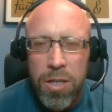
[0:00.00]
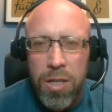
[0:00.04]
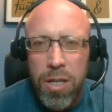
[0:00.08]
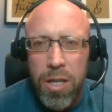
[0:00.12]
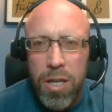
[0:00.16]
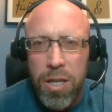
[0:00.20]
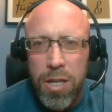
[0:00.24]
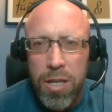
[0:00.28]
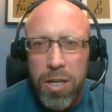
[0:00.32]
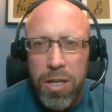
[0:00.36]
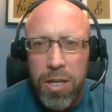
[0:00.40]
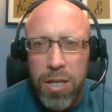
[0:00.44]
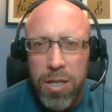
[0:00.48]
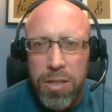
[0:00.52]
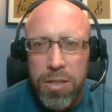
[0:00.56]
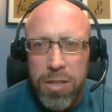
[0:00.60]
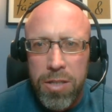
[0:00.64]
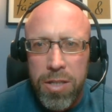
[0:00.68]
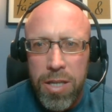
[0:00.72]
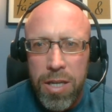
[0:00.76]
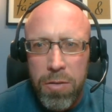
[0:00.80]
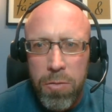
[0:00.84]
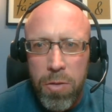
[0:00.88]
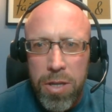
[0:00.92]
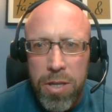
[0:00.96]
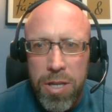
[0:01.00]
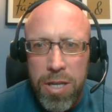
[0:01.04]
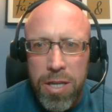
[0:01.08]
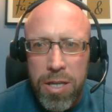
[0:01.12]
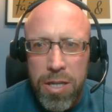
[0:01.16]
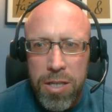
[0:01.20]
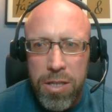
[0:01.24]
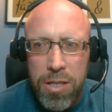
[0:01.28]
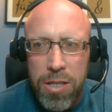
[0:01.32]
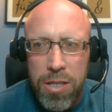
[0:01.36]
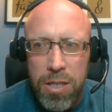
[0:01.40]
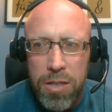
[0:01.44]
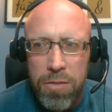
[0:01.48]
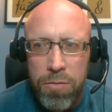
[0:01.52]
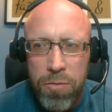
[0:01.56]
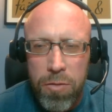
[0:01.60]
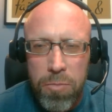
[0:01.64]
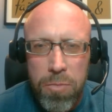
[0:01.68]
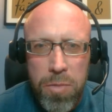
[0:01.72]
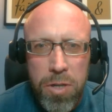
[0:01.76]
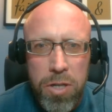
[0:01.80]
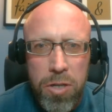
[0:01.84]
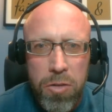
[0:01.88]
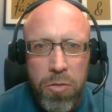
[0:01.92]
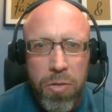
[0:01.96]
and that way they can get
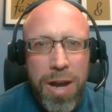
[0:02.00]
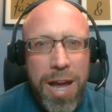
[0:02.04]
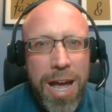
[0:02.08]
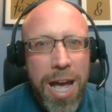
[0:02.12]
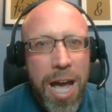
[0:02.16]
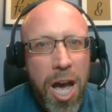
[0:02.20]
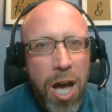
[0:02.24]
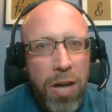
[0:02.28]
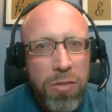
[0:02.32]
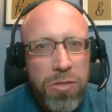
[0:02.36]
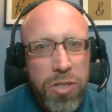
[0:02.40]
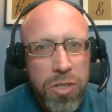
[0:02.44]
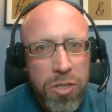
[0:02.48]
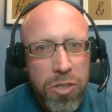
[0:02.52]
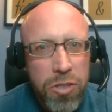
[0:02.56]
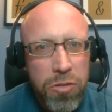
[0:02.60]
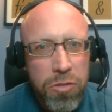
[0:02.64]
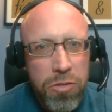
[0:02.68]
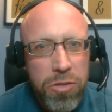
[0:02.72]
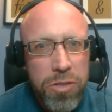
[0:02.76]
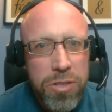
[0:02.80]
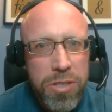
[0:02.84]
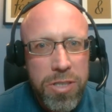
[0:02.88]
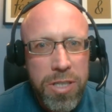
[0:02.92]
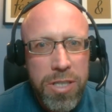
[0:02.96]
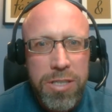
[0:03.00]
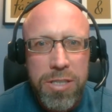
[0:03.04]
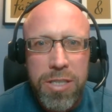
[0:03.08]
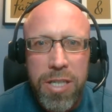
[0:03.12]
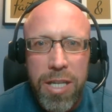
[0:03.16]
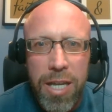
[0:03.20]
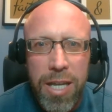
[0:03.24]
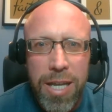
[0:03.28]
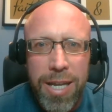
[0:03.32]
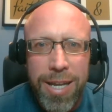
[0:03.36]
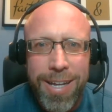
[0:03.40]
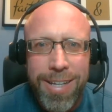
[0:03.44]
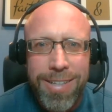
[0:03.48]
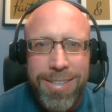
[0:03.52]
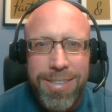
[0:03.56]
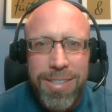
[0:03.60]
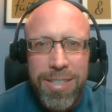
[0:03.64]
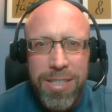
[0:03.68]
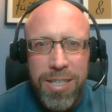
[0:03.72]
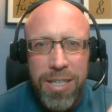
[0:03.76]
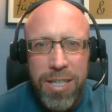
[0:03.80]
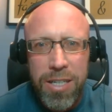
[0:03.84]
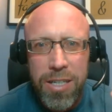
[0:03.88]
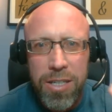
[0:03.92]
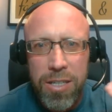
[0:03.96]
familiar with how to use it, and
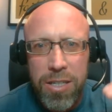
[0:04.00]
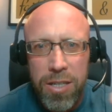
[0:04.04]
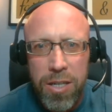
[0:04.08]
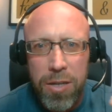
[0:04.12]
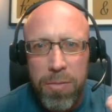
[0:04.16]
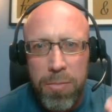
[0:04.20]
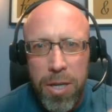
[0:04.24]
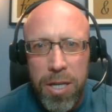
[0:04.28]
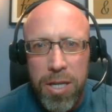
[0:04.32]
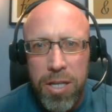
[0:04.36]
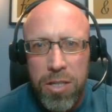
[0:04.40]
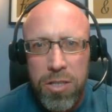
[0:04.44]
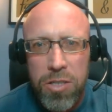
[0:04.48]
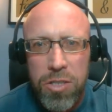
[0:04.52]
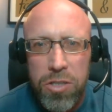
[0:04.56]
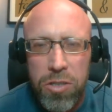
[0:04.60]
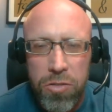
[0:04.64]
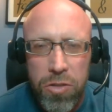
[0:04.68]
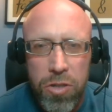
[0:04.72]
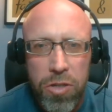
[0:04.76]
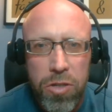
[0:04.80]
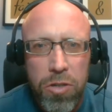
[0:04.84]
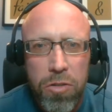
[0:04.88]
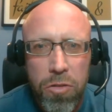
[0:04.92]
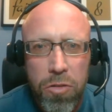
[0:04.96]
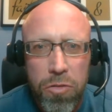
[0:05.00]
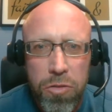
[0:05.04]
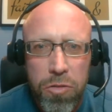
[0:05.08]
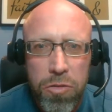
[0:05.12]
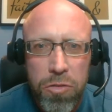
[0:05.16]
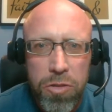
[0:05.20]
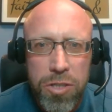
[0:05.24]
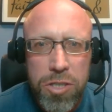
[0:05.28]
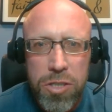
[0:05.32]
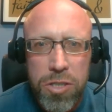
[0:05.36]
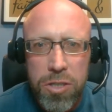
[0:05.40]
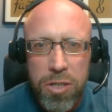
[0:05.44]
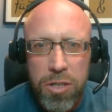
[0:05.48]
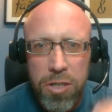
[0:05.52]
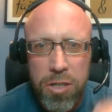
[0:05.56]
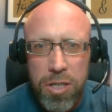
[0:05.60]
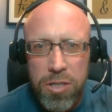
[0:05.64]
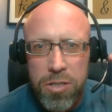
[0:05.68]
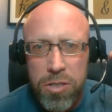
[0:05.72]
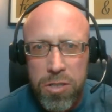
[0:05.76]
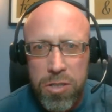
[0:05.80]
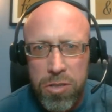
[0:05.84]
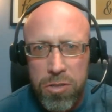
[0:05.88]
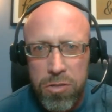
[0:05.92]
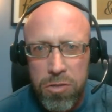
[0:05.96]
then making sure they're going through the
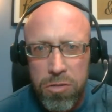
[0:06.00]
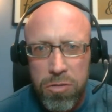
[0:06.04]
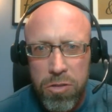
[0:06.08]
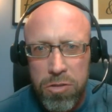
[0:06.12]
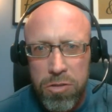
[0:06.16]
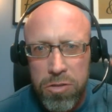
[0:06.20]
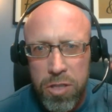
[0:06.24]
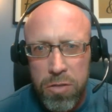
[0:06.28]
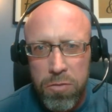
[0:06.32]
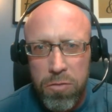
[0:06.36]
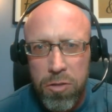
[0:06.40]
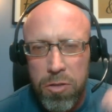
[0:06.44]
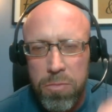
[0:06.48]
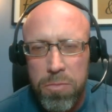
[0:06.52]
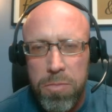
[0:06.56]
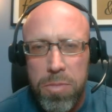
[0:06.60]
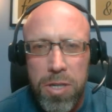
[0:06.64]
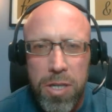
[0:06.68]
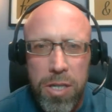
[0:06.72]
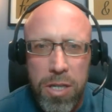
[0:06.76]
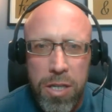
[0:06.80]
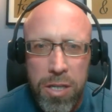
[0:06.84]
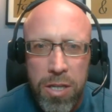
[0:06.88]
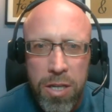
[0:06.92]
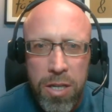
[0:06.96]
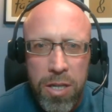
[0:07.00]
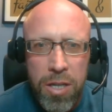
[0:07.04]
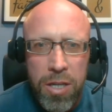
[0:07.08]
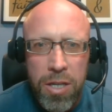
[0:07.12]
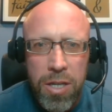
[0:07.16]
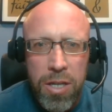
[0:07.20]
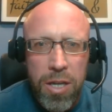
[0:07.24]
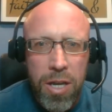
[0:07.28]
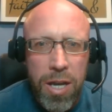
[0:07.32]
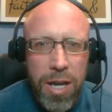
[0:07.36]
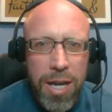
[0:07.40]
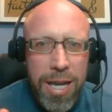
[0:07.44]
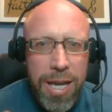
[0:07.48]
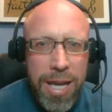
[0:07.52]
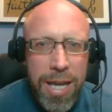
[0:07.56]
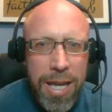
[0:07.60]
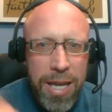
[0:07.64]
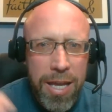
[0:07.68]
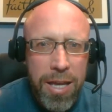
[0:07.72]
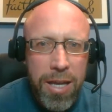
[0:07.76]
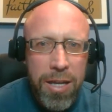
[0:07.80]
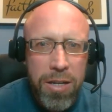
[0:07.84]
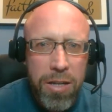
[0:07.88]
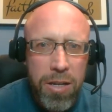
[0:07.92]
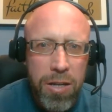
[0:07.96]
studies too, because they want to be
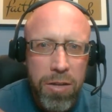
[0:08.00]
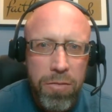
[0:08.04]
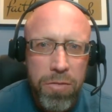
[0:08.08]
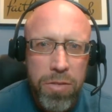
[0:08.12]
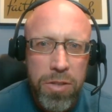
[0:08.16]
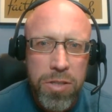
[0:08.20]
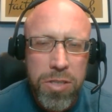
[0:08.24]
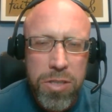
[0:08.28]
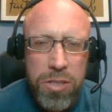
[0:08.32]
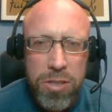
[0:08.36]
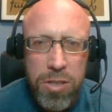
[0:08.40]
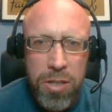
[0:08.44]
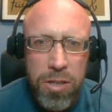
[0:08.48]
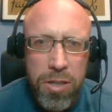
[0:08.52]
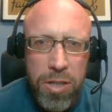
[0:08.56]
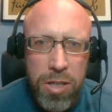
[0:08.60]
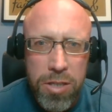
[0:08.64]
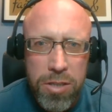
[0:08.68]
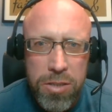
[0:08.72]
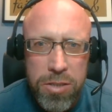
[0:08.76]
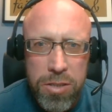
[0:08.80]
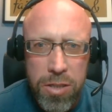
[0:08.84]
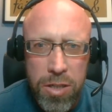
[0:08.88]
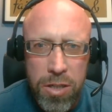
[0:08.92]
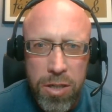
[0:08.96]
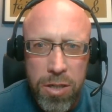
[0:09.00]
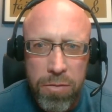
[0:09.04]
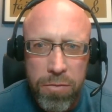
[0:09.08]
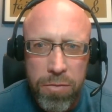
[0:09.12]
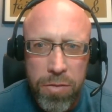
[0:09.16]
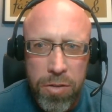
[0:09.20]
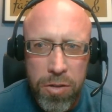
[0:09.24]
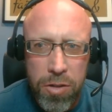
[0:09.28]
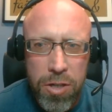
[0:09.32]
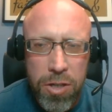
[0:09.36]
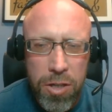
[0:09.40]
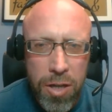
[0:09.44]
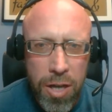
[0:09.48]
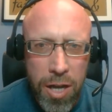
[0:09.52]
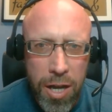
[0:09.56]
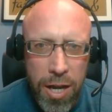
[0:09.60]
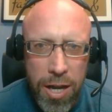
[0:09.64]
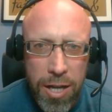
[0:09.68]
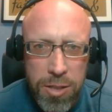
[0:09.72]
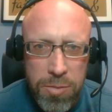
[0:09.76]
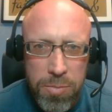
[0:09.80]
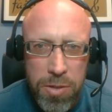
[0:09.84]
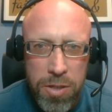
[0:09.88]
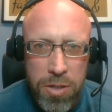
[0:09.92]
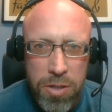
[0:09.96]
ahead of the studies of their
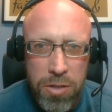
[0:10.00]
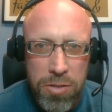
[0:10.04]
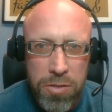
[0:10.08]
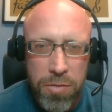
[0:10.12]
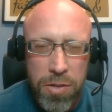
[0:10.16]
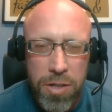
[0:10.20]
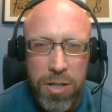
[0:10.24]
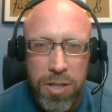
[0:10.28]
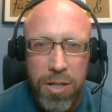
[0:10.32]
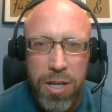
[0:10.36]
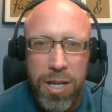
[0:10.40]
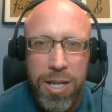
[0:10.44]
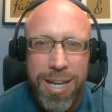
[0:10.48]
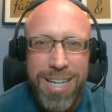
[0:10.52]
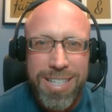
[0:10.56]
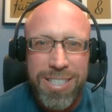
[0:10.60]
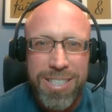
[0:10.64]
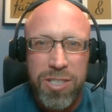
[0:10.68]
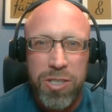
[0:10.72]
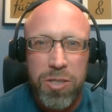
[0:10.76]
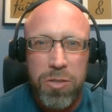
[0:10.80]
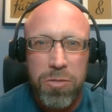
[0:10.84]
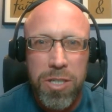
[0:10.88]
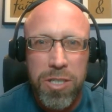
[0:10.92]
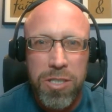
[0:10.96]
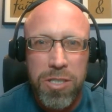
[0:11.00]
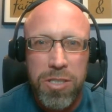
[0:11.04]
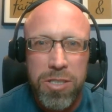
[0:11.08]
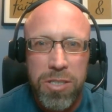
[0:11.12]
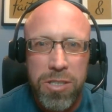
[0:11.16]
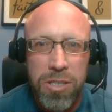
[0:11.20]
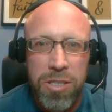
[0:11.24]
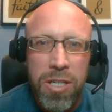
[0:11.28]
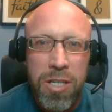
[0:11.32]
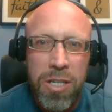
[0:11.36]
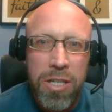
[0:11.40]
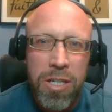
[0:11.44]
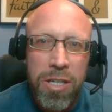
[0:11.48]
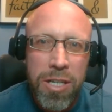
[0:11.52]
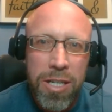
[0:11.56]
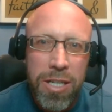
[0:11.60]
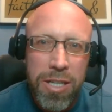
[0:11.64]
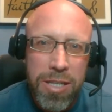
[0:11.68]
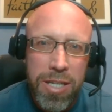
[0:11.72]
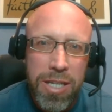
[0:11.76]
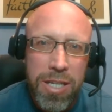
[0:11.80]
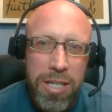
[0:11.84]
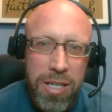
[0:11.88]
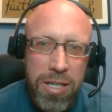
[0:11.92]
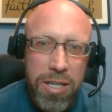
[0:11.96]
clients, because if a client asks a question,
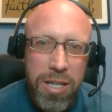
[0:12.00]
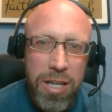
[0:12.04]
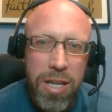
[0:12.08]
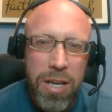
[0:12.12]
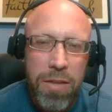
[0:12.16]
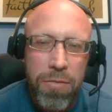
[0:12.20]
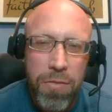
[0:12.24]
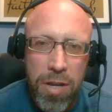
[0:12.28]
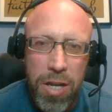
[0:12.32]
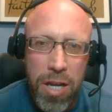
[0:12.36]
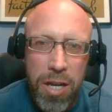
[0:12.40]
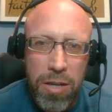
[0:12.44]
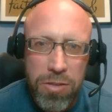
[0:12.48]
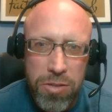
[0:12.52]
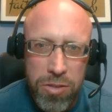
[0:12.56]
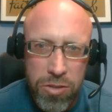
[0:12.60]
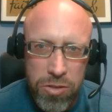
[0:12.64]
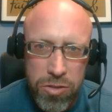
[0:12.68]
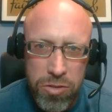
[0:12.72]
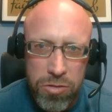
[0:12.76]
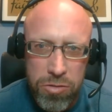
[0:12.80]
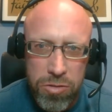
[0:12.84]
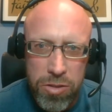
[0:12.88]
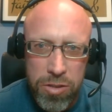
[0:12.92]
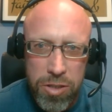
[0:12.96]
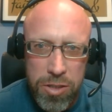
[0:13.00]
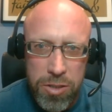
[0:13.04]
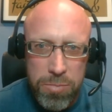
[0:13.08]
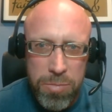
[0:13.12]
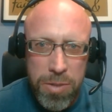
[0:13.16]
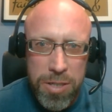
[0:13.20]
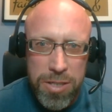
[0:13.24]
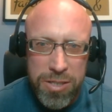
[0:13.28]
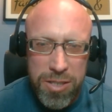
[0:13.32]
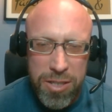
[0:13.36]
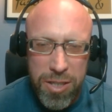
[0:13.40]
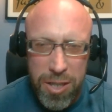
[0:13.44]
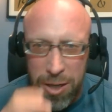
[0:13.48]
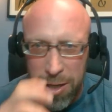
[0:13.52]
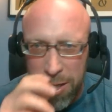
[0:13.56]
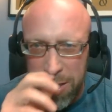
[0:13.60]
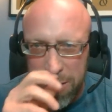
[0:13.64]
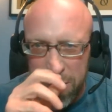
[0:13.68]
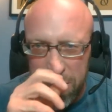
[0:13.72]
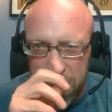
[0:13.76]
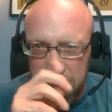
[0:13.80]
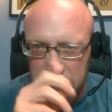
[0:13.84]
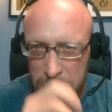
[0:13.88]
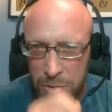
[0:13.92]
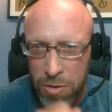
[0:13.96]
they need to have an answer to it that's based in the
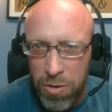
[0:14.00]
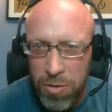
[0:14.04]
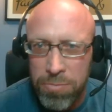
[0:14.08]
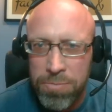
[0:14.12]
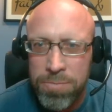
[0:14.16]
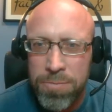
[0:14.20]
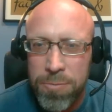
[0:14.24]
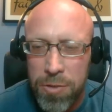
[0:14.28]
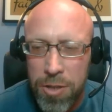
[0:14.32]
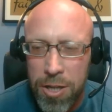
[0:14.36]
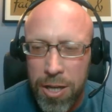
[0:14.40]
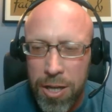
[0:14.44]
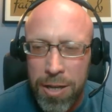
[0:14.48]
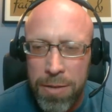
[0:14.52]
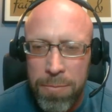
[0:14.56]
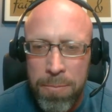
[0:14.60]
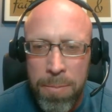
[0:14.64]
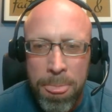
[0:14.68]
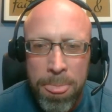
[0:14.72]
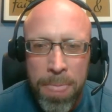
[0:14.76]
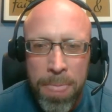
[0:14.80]
lessons part. Okay,